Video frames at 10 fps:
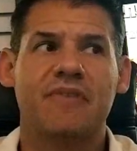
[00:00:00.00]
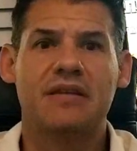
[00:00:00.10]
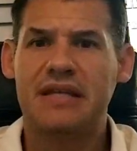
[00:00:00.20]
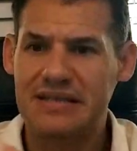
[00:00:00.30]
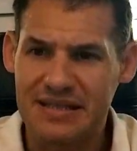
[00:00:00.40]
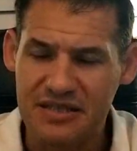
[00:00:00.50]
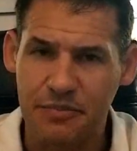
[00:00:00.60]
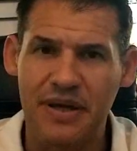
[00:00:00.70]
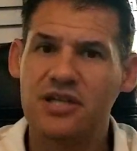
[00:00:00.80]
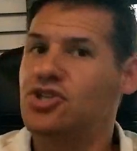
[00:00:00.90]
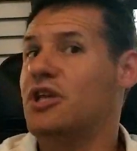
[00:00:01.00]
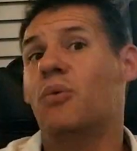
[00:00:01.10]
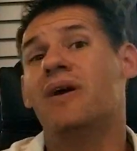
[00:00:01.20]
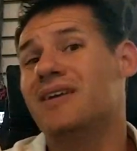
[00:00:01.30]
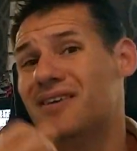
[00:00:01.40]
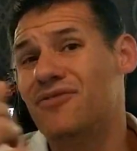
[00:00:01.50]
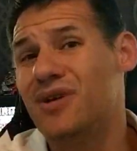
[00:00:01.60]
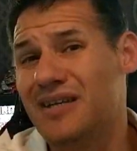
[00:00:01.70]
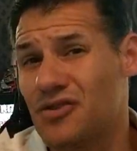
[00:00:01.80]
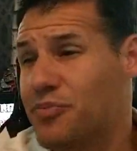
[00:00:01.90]
anticipation. I want to give you
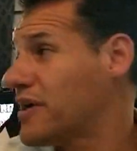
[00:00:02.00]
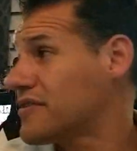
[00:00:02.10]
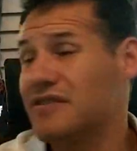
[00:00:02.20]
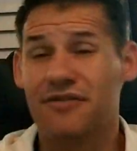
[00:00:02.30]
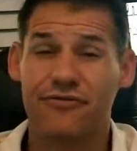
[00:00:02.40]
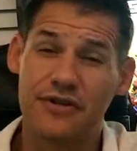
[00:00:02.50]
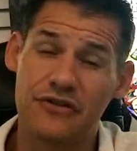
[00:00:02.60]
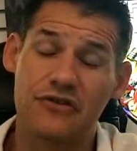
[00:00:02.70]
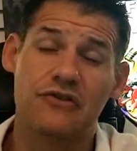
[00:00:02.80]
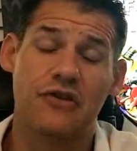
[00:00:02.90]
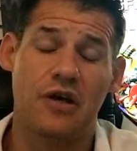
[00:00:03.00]
guys surprises, like for instance,